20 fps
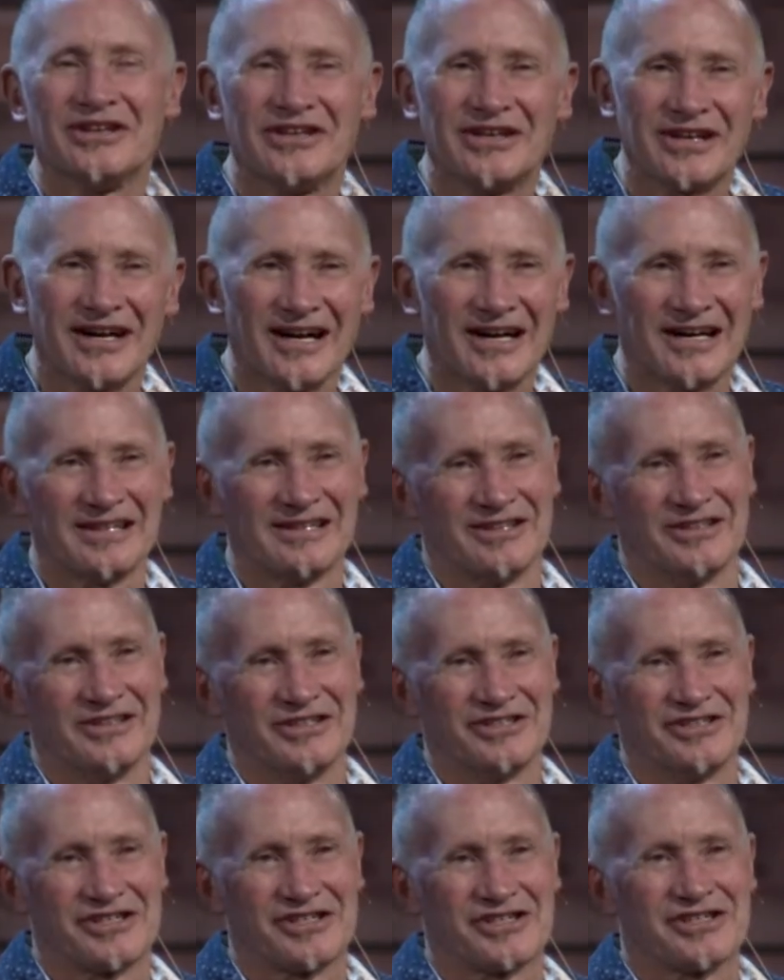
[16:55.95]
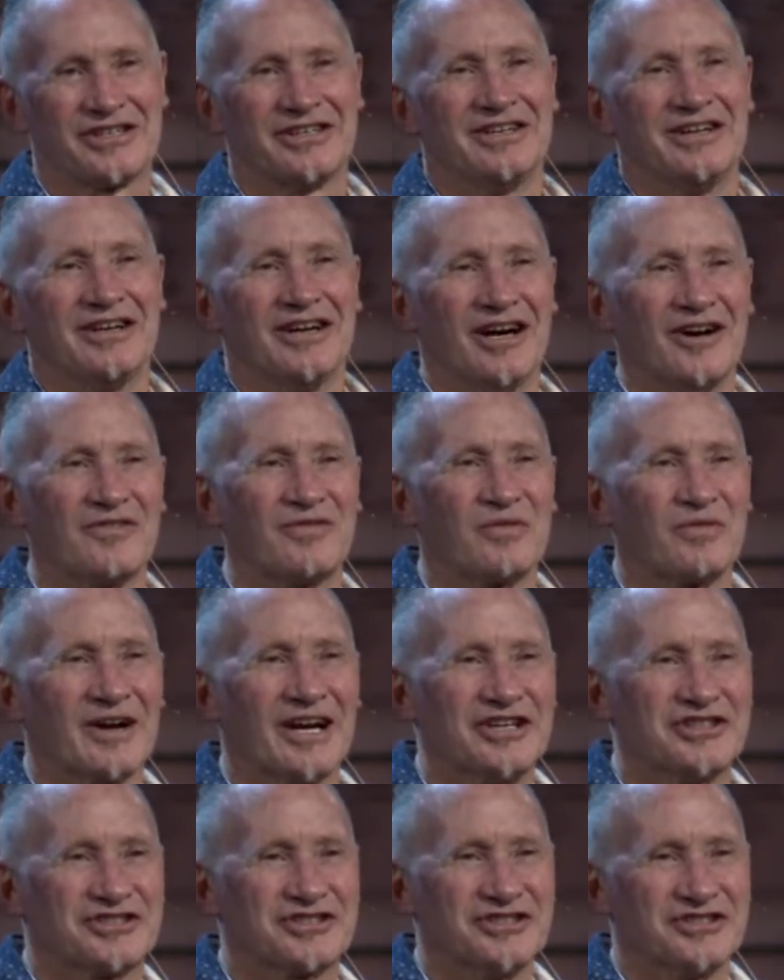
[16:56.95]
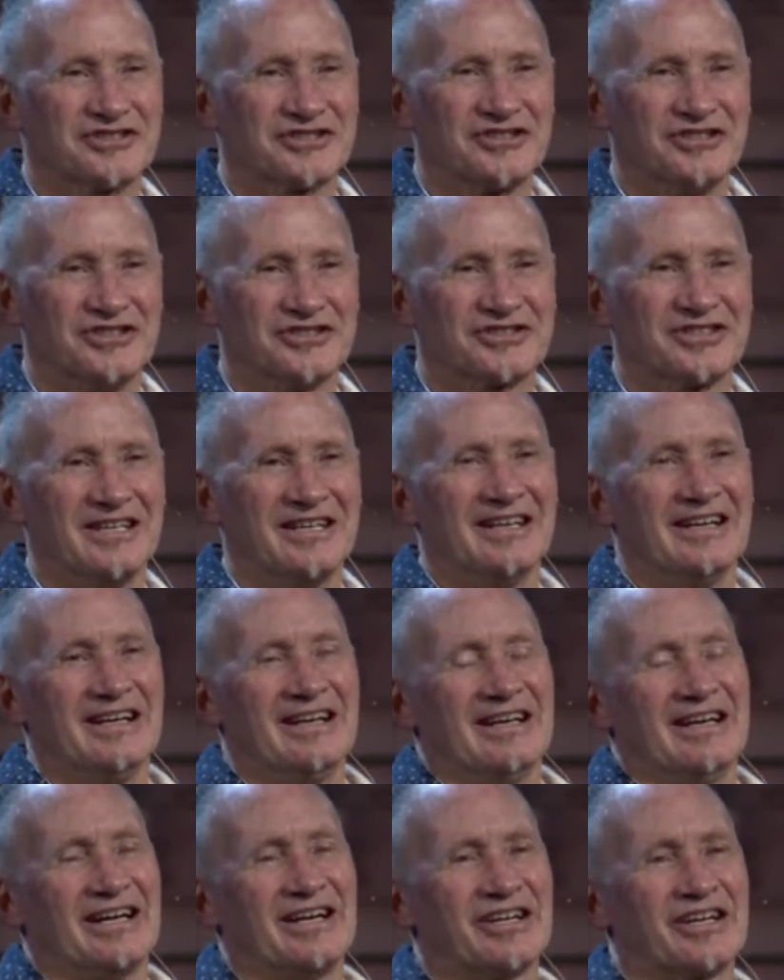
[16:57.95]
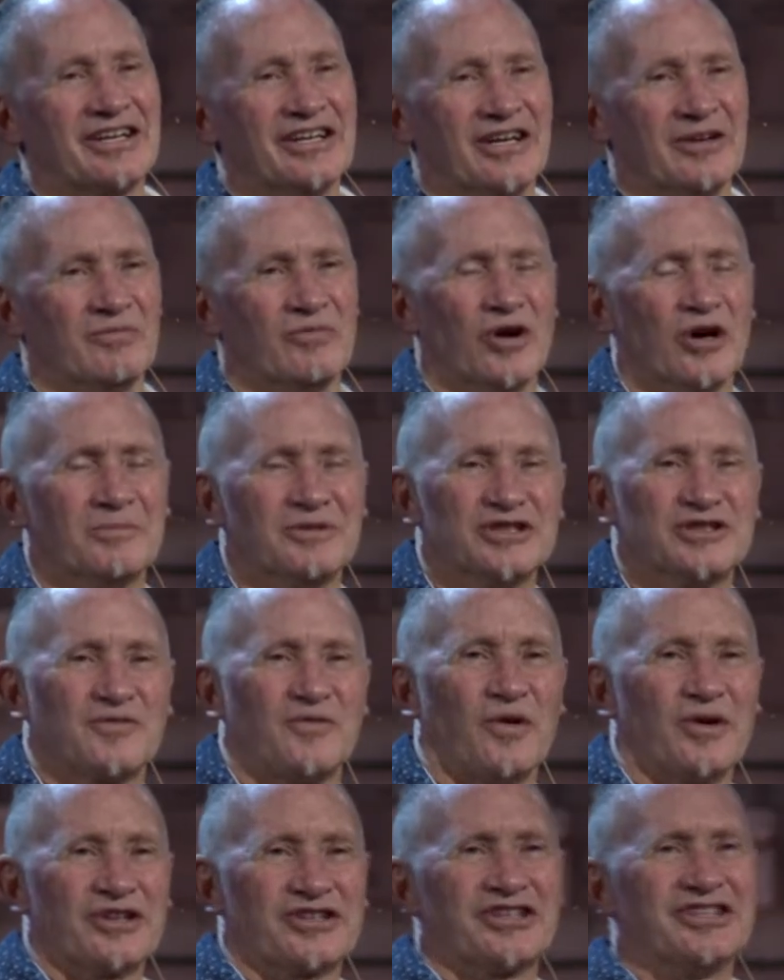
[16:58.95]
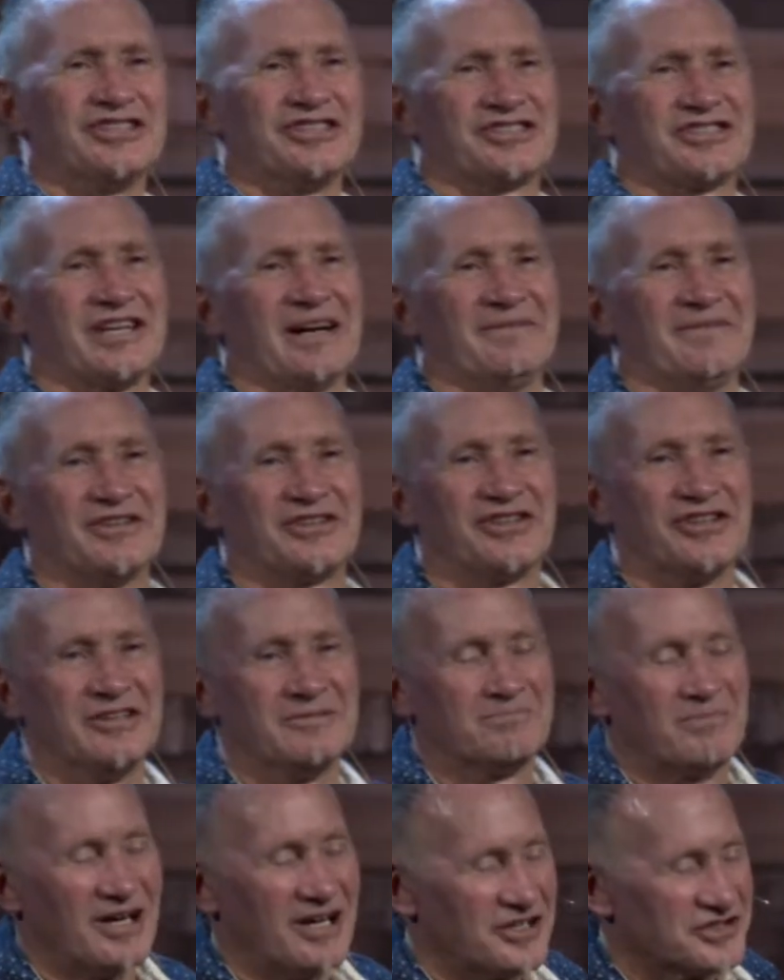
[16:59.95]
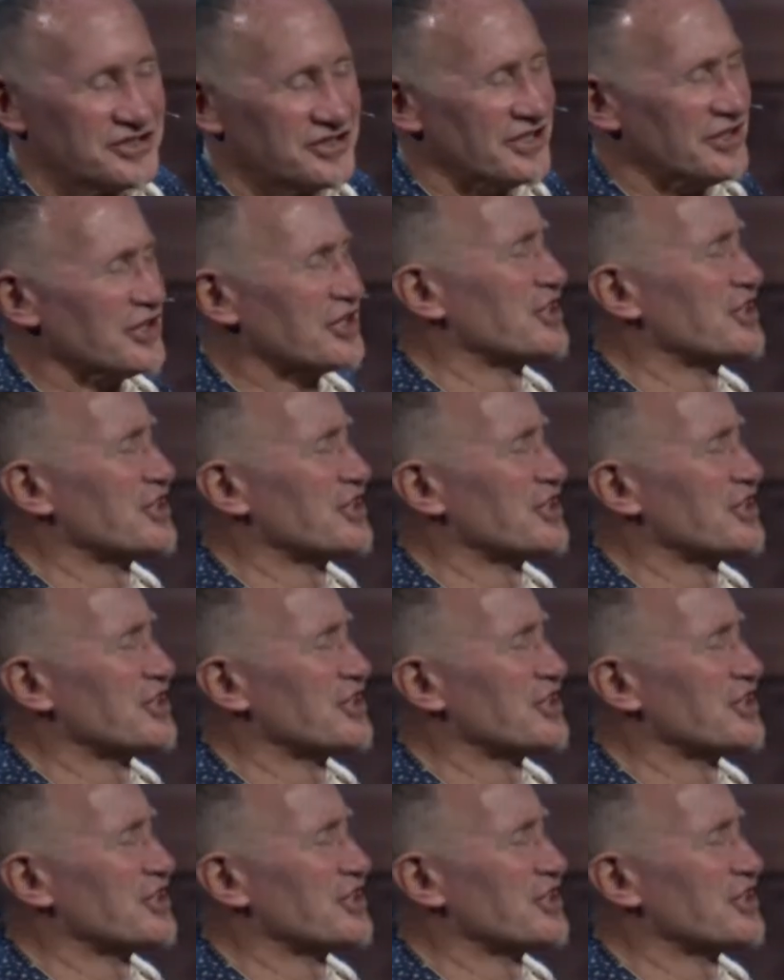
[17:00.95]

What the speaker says: knowledge of righteousness. And again, Romans 14, 17, Paul said,